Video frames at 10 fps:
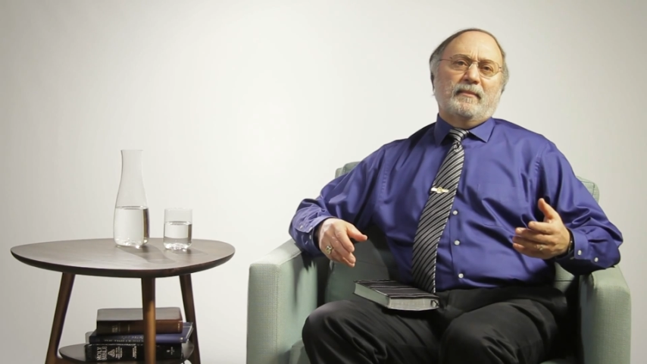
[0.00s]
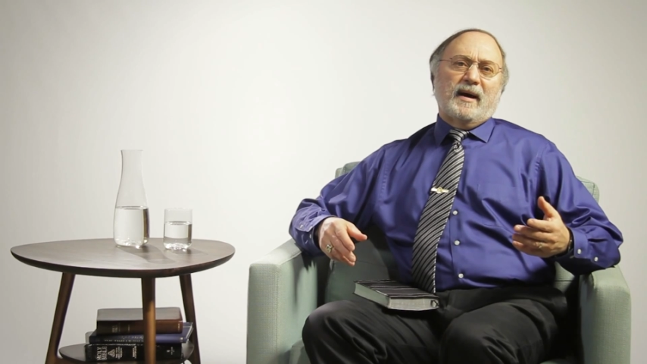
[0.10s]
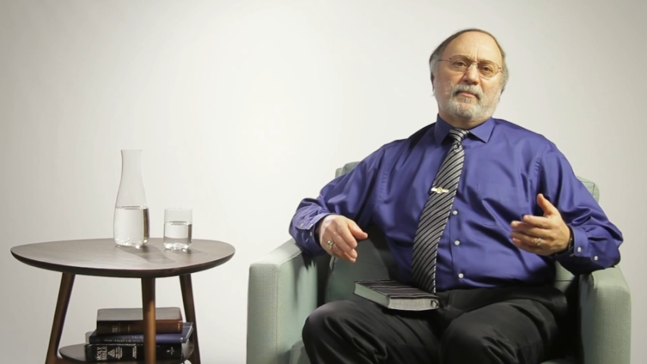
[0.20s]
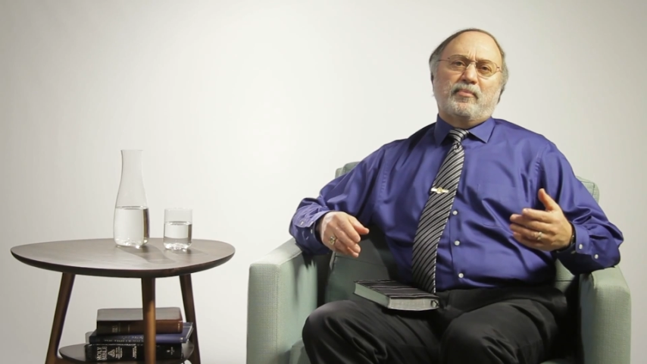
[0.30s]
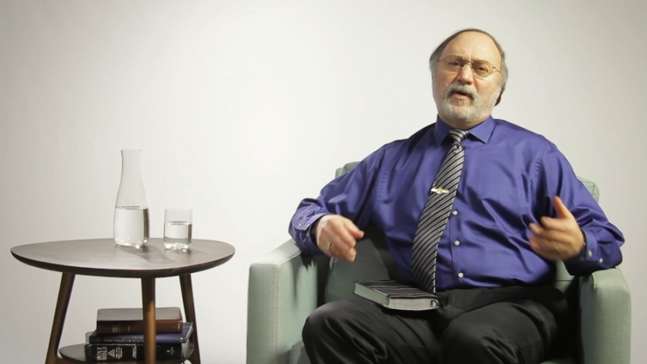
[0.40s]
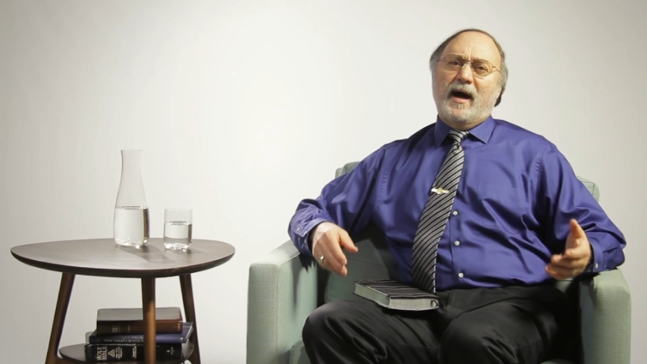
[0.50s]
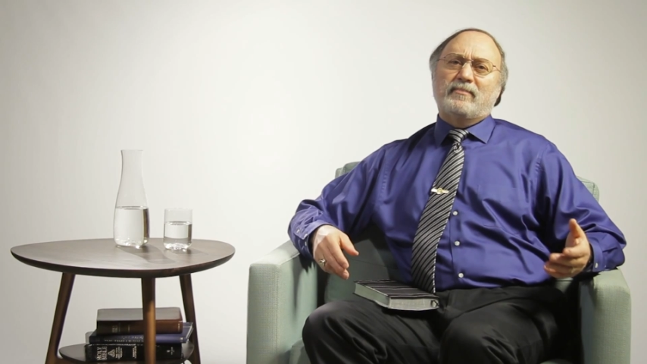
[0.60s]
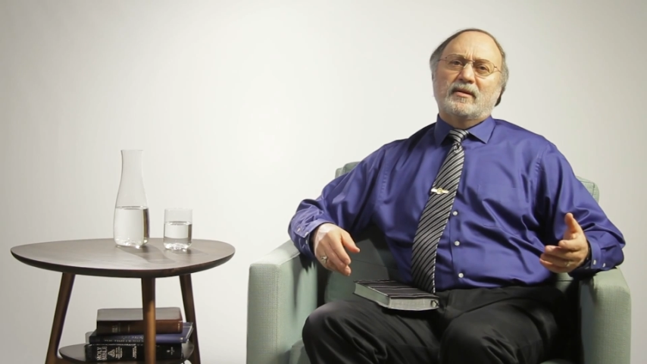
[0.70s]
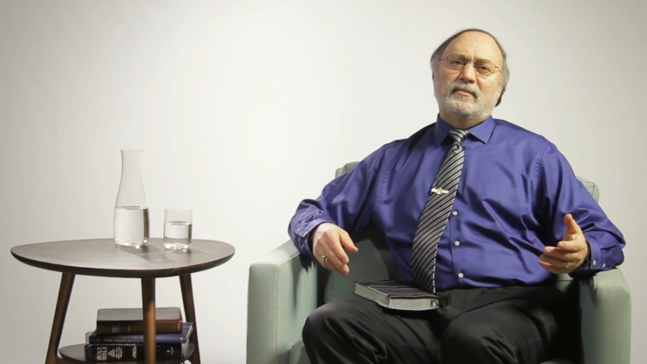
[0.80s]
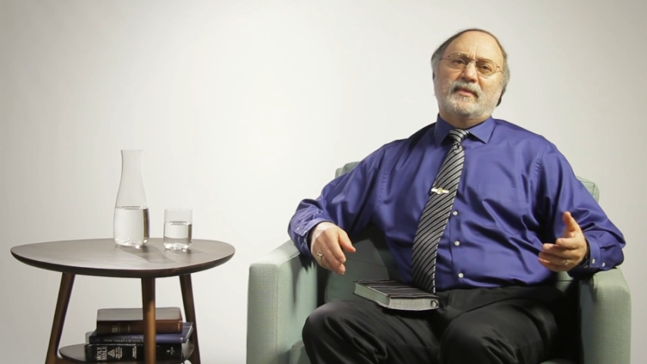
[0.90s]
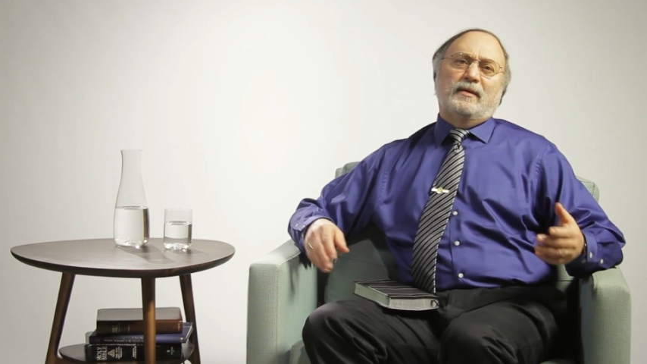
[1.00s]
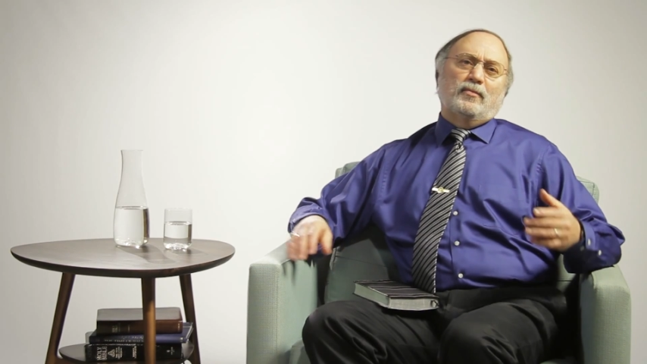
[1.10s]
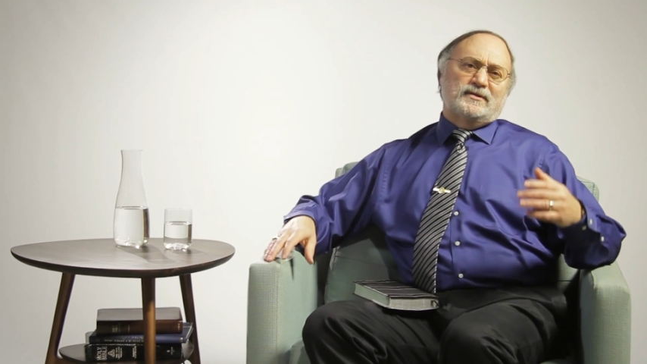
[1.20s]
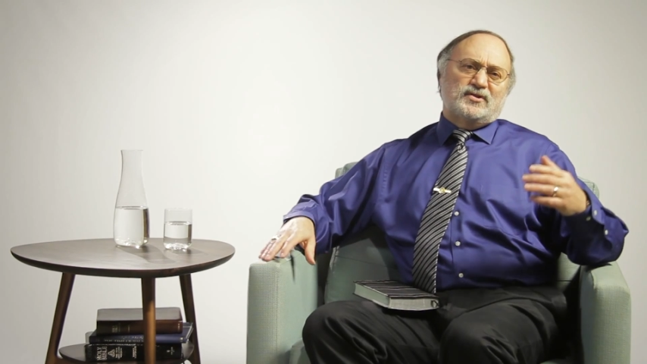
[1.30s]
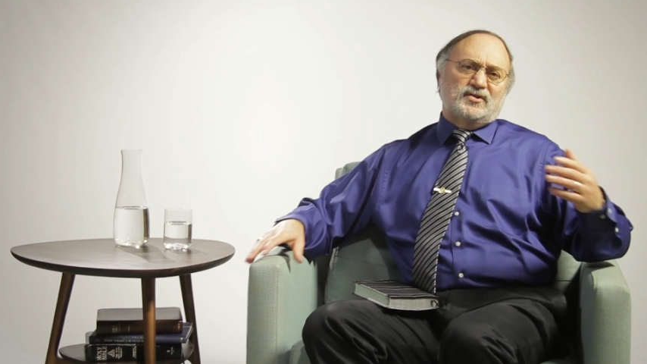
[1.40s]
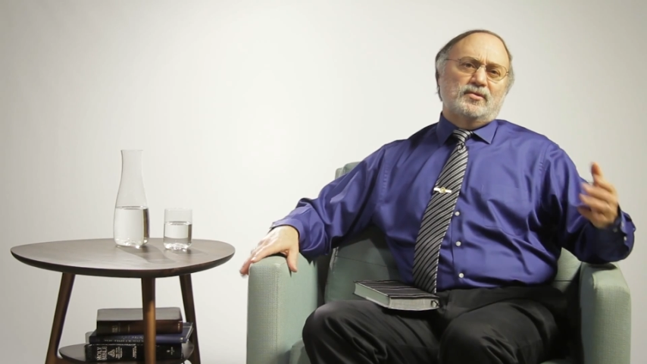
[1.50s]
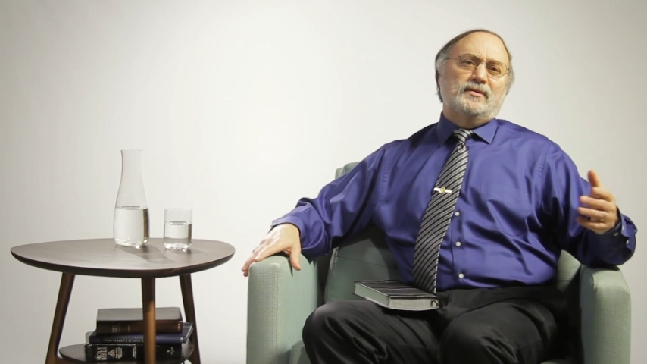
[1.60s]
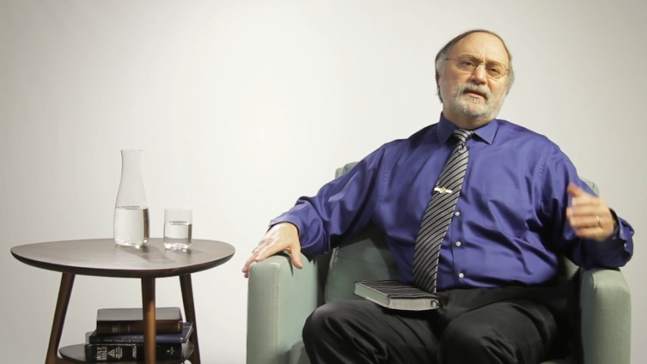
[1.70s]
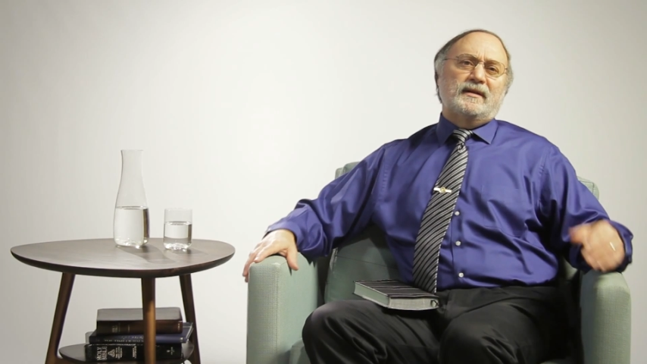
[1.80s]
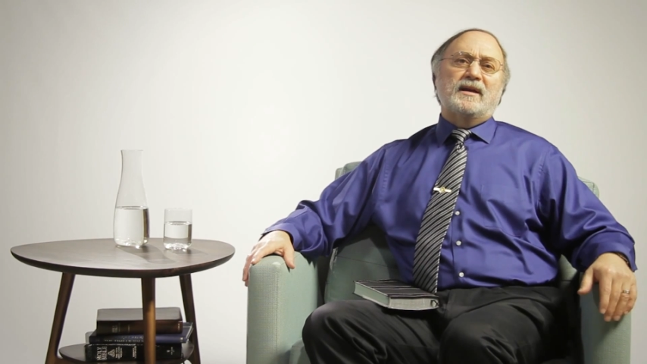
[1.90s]
about a problem that would
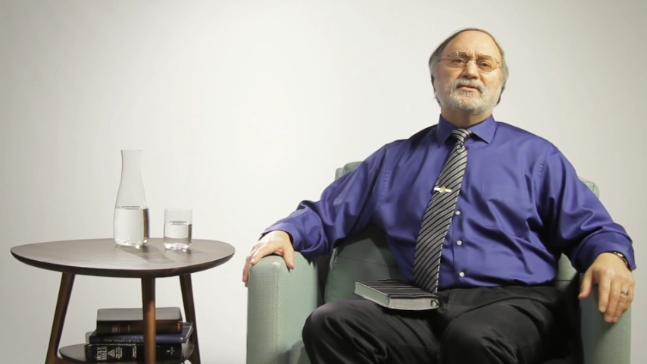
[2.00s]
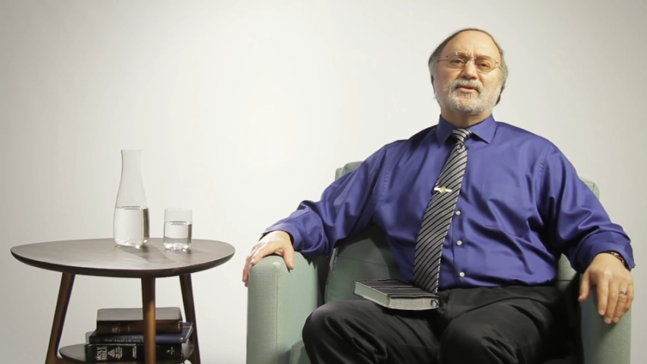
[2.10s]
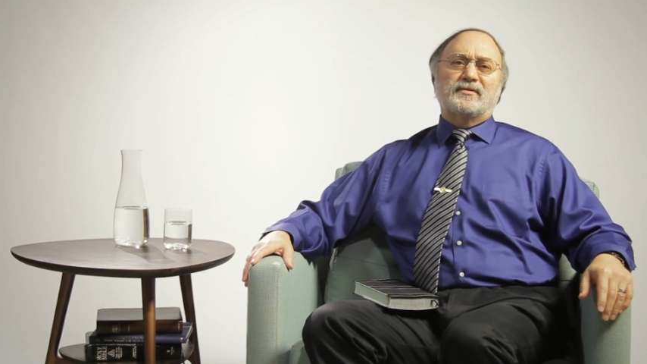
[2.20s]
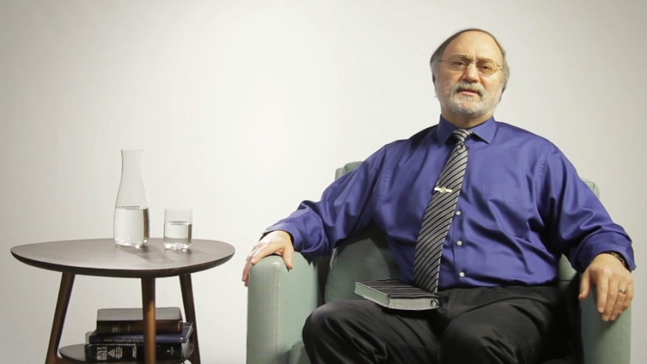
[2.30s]
soon endanger